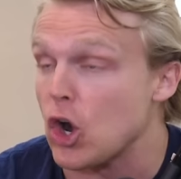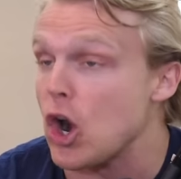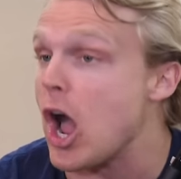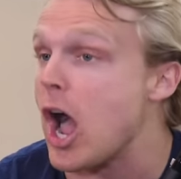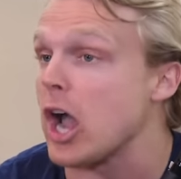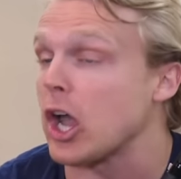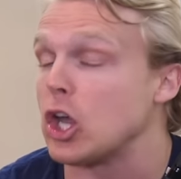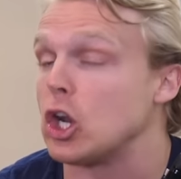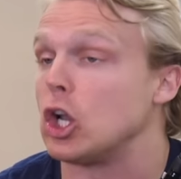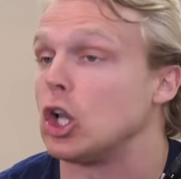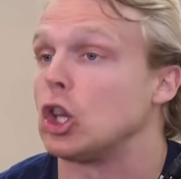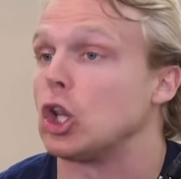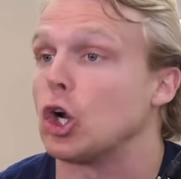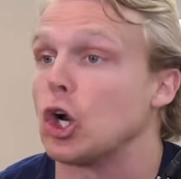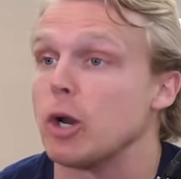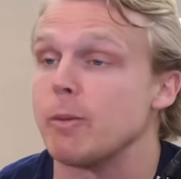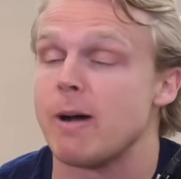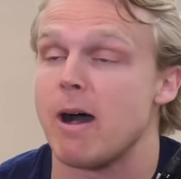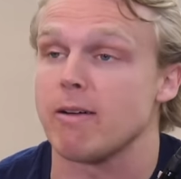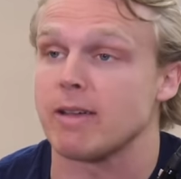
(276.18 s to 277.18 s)
not going to learn
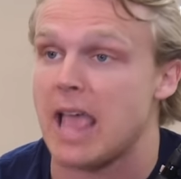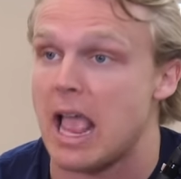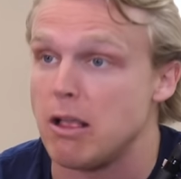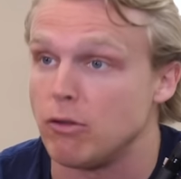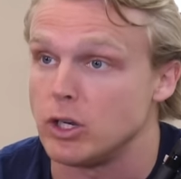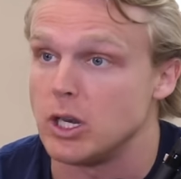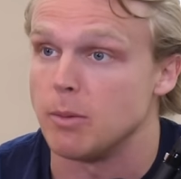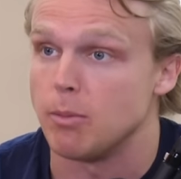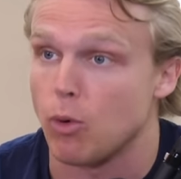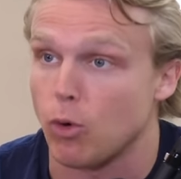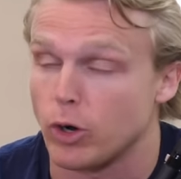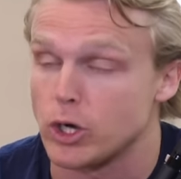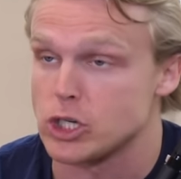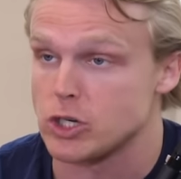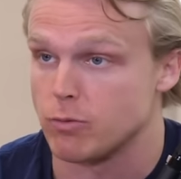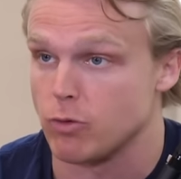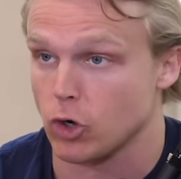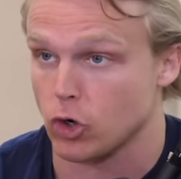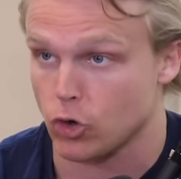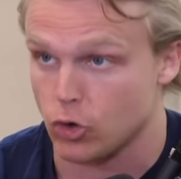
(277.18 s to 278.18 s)
about Kalen DeBoer as a
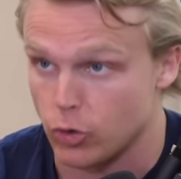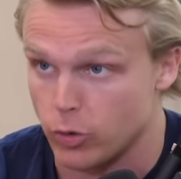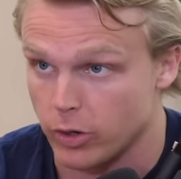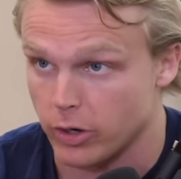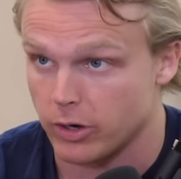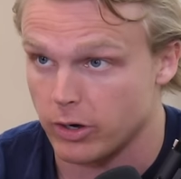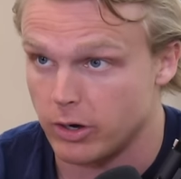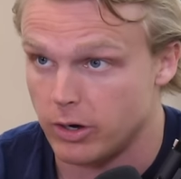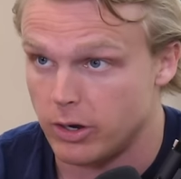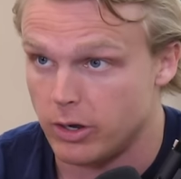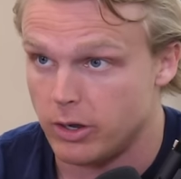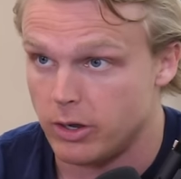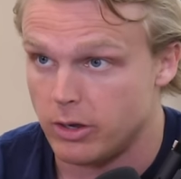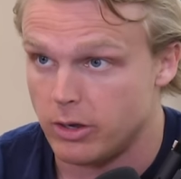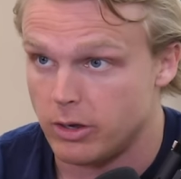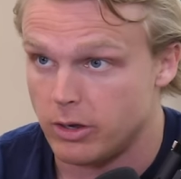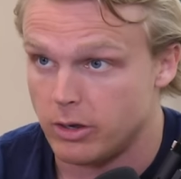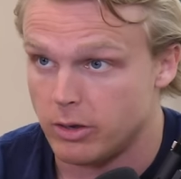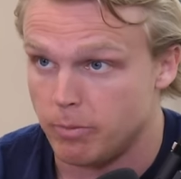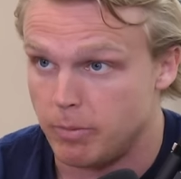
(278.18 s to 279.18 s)
recruiter
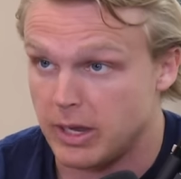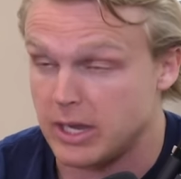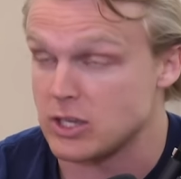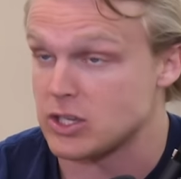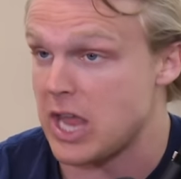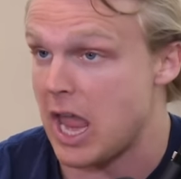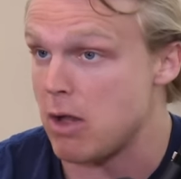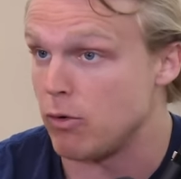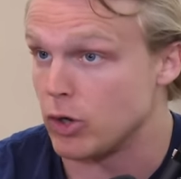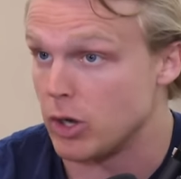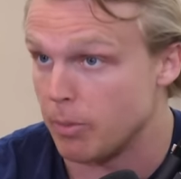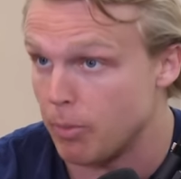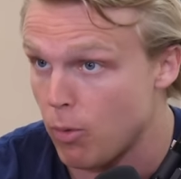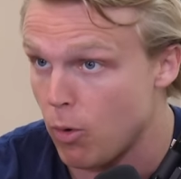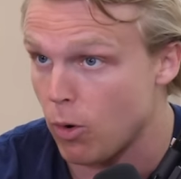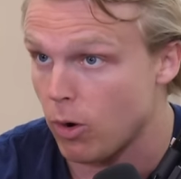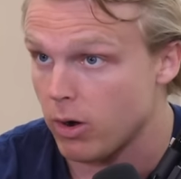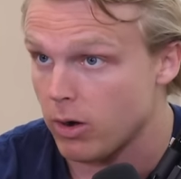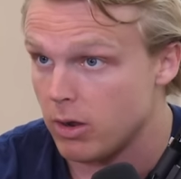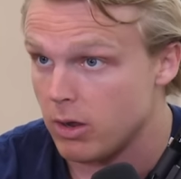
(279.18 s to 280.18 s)
because Kalen
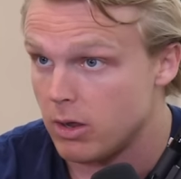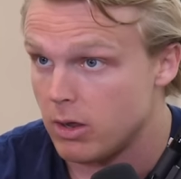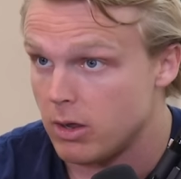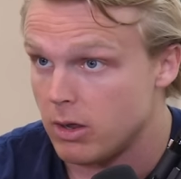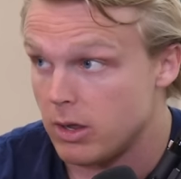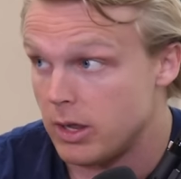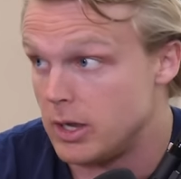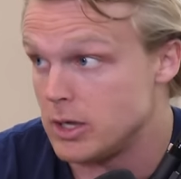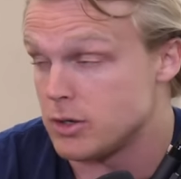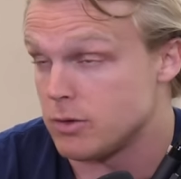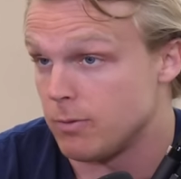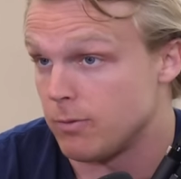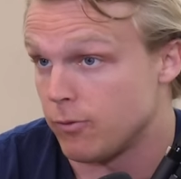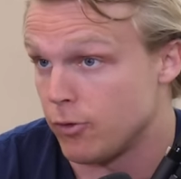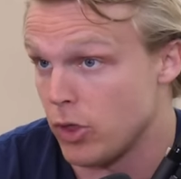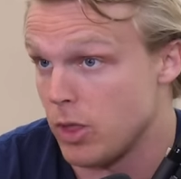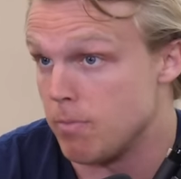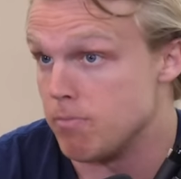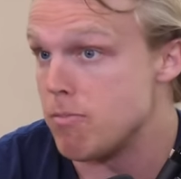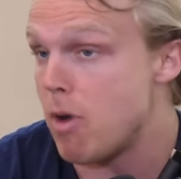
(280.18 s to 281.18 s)
DeBoer is, for
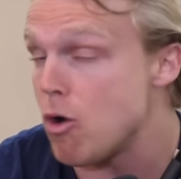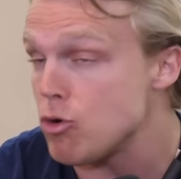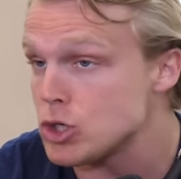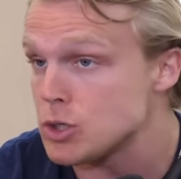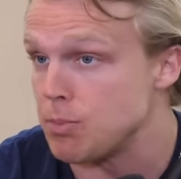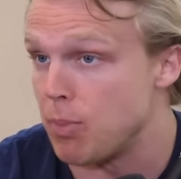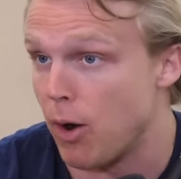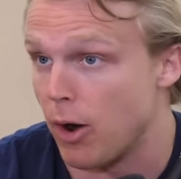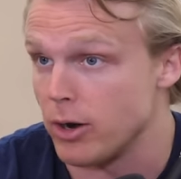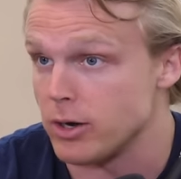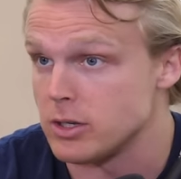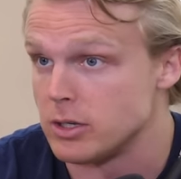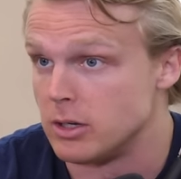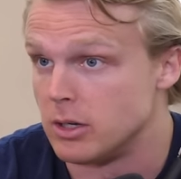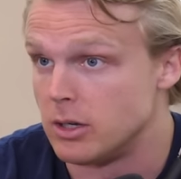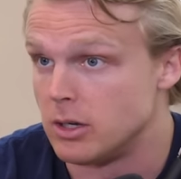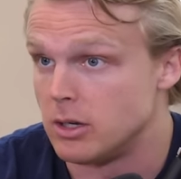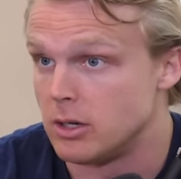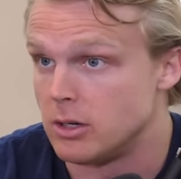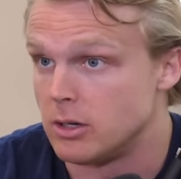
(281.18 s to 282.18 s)
the most part,
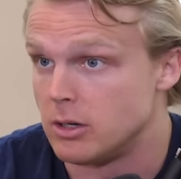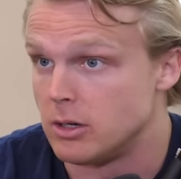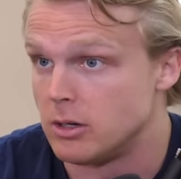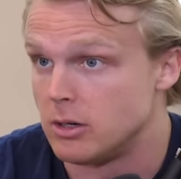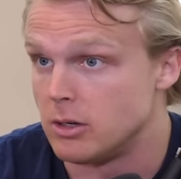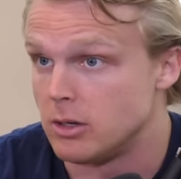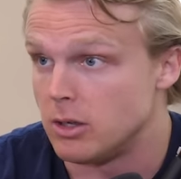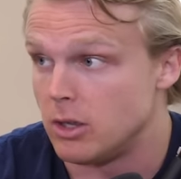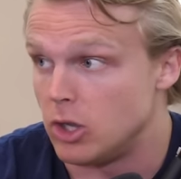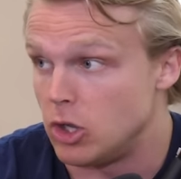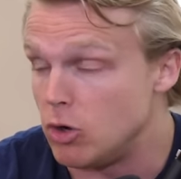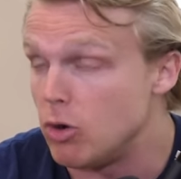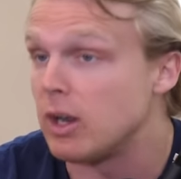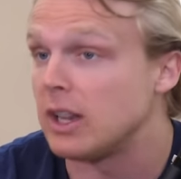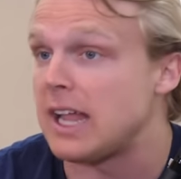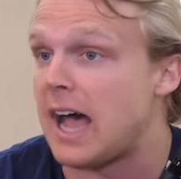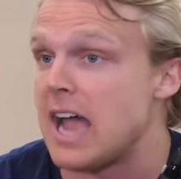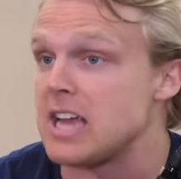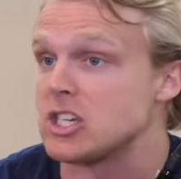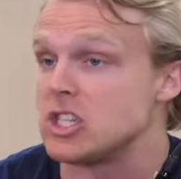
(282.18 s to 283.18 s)

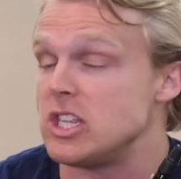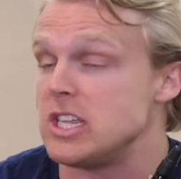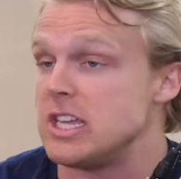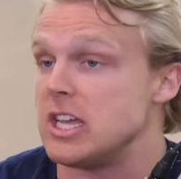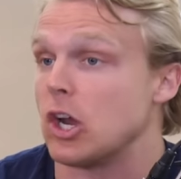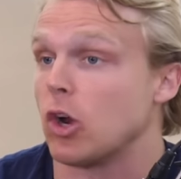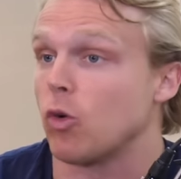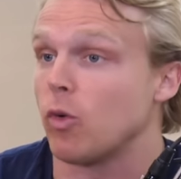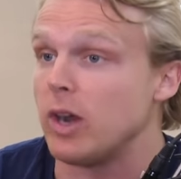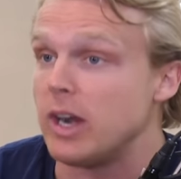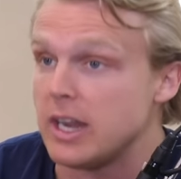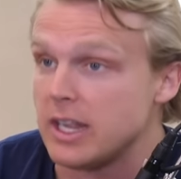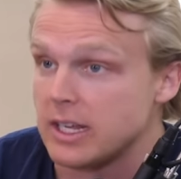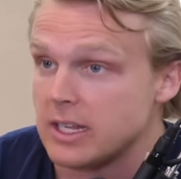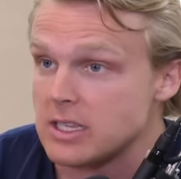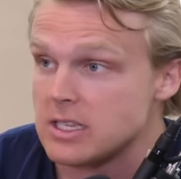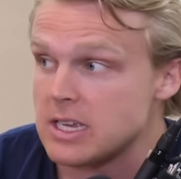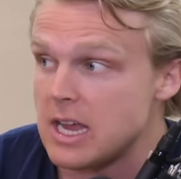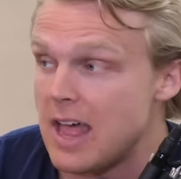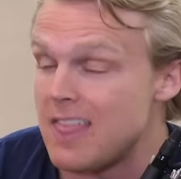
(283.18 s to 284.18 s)
utilizing the
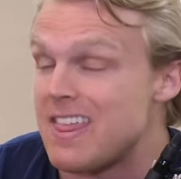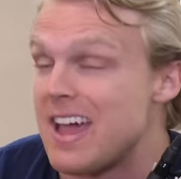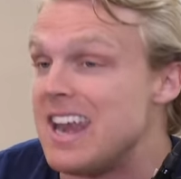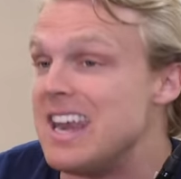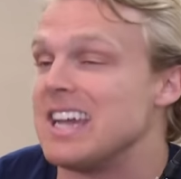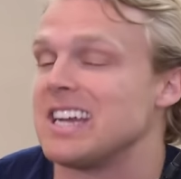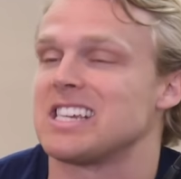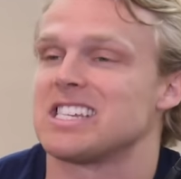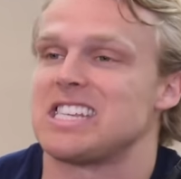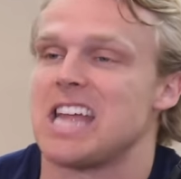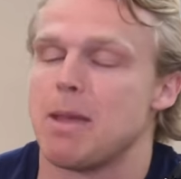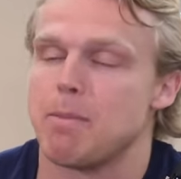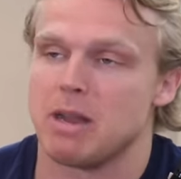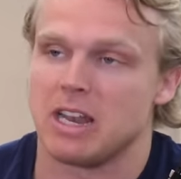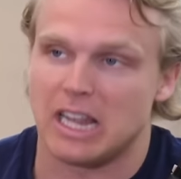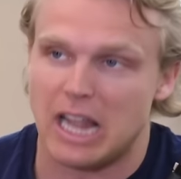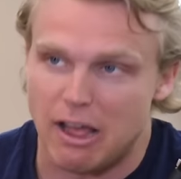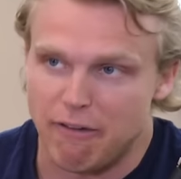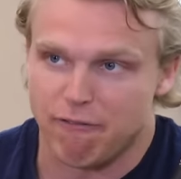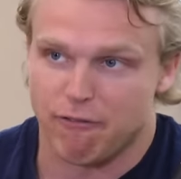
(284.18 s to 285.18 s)
ingredients that Nick Saban
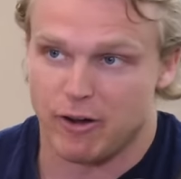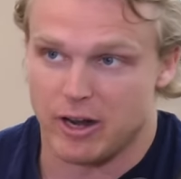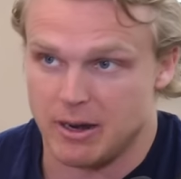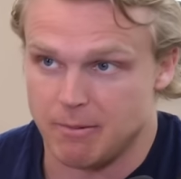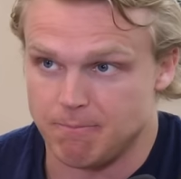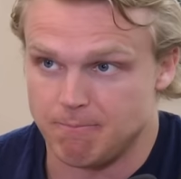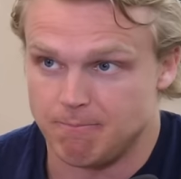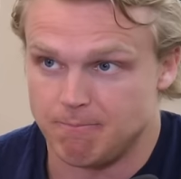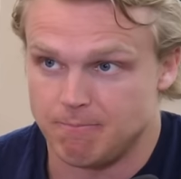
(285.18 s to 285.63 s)
left for him.